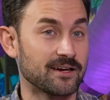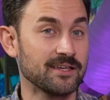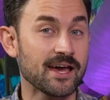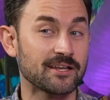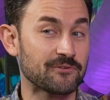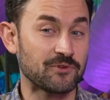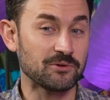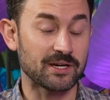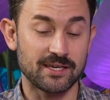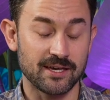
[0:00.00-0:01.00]
Yeah. And if
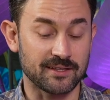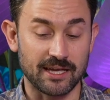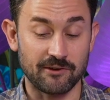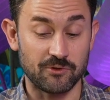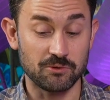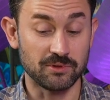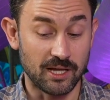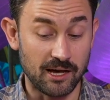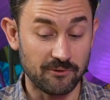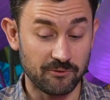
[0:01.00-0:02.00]
you
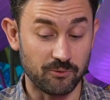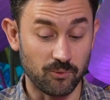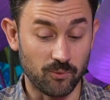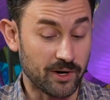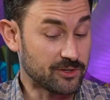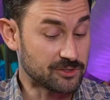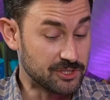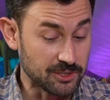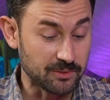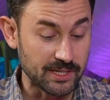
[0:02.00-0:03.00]
love what you're
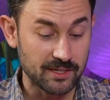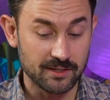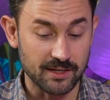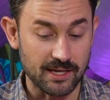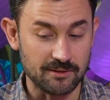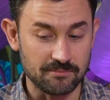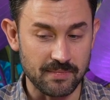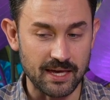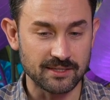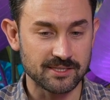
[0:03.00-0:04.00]
doing, it
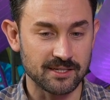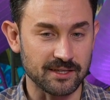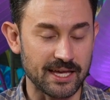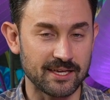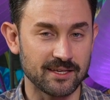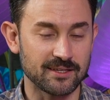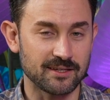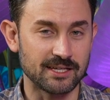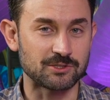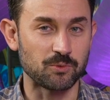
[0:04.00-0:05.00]
makes it like
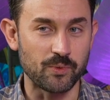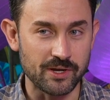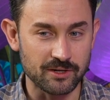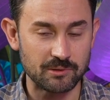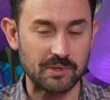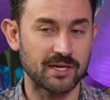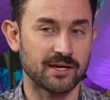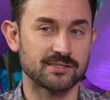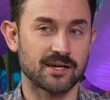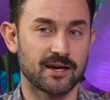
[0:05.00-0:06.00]
it's weird
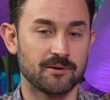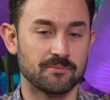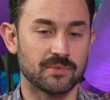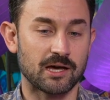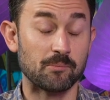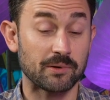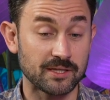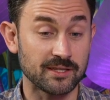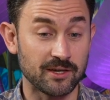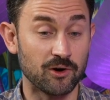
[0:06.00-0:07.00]
because I'm
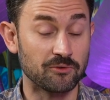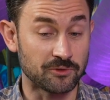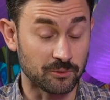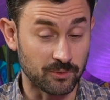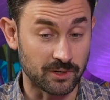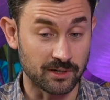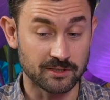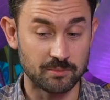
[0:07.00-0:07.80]
completely overworked,